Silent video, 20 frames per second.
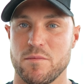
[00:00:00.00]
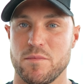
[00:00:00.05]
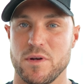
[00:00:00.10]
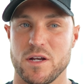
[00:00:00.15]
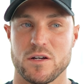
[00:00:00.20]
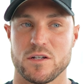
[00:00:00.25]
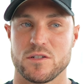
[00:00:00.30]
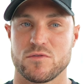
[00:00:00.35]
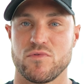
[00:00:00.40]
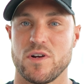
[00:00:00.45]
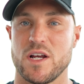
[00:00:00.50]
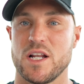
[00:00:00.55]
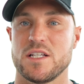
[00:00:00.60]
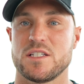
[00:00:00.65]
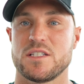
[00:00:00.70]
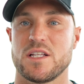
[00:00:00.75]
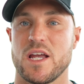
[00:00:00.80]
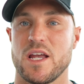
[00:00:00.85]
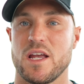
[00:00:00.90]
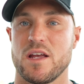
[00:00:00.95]
Because real
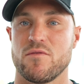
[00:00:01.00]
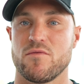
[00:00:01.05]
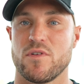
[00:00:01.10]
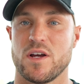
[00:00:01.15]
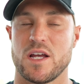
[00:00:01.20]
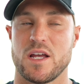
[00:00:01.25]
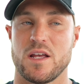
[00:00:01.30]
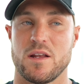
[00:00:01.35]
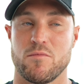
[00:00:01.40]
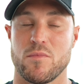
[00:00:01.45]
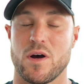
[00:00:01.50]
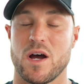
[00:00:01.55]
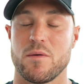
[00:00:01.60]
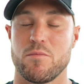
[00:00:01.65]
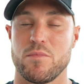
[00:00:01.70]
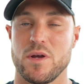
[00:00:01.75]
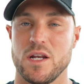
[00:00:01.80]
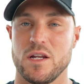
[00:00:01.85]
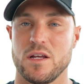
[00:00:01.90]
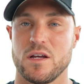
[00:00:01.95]
estate, in my
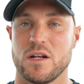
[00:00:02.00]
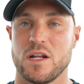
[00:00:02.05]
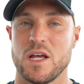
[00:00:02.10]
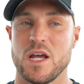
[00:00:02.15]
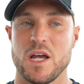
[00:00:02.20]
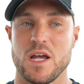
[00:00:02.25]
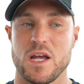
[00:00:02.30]
opinion,